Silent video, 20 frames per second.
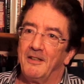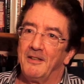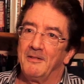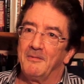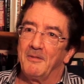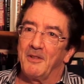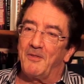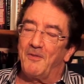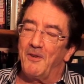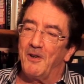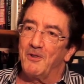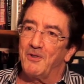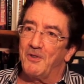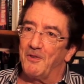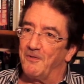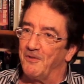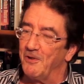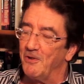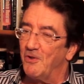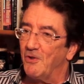As far as the
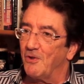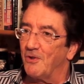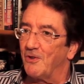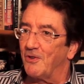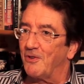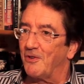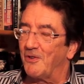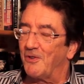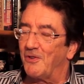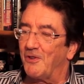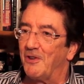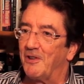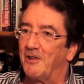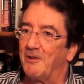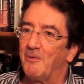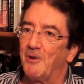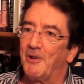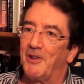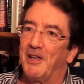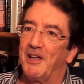future is
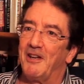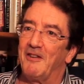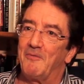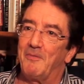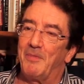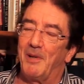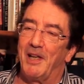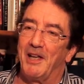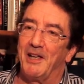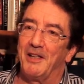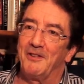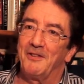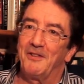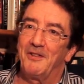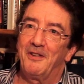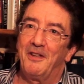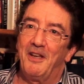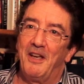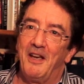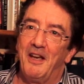concerned, what I have planned,
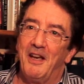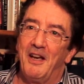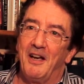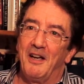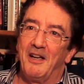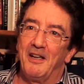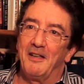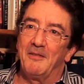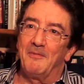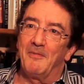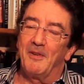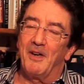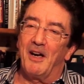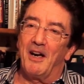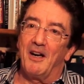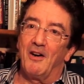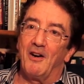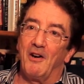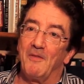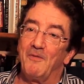
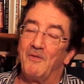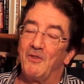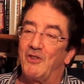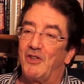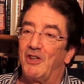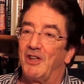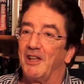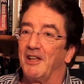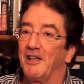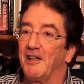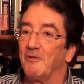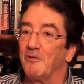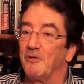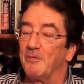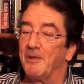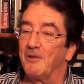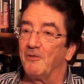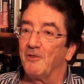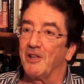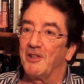obviously I will
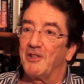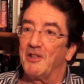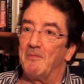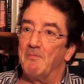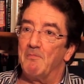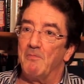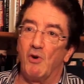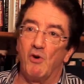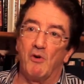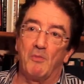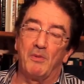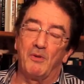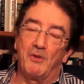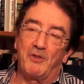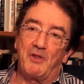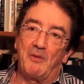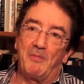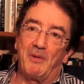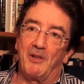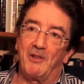be writing more
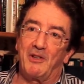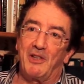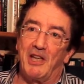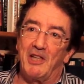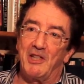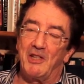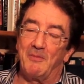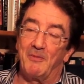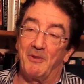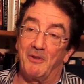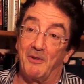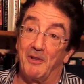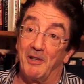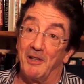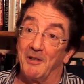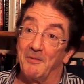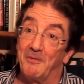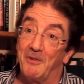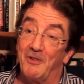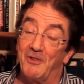books about Katie
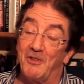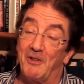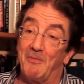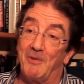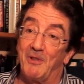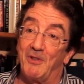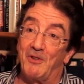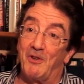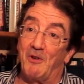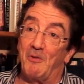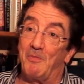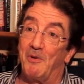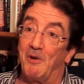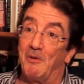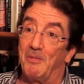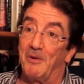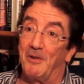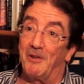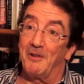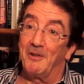Maguire because they've been so
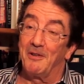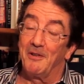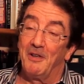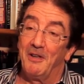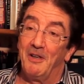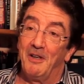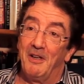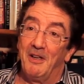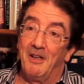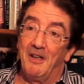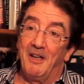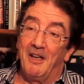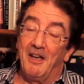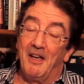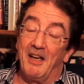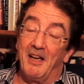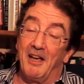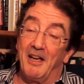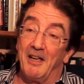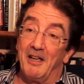popular.
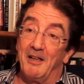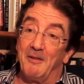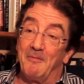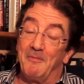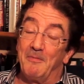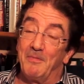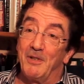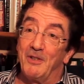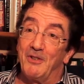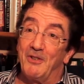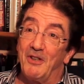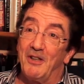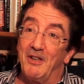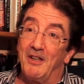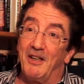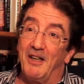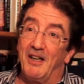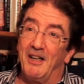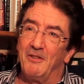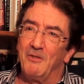But
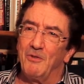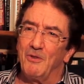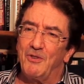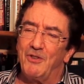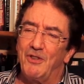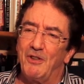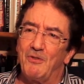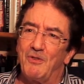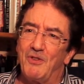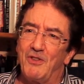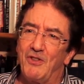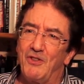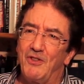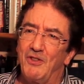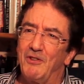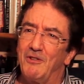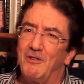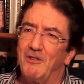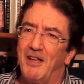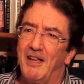I also
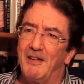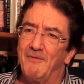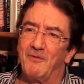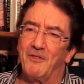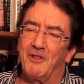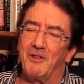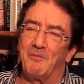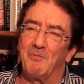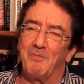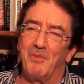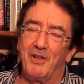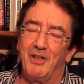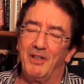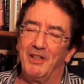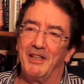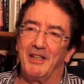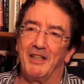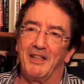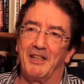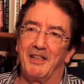still haven't
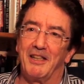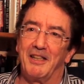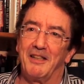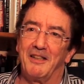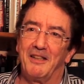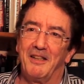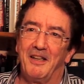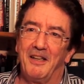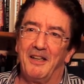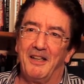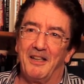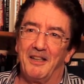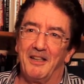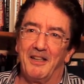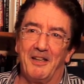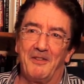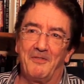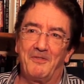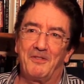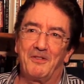completely
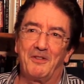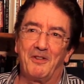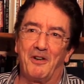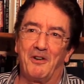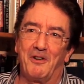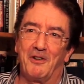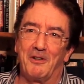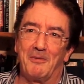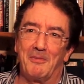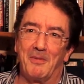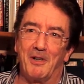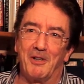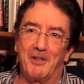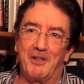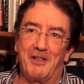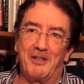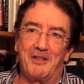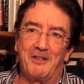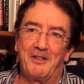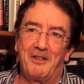left the horror
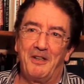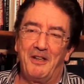market.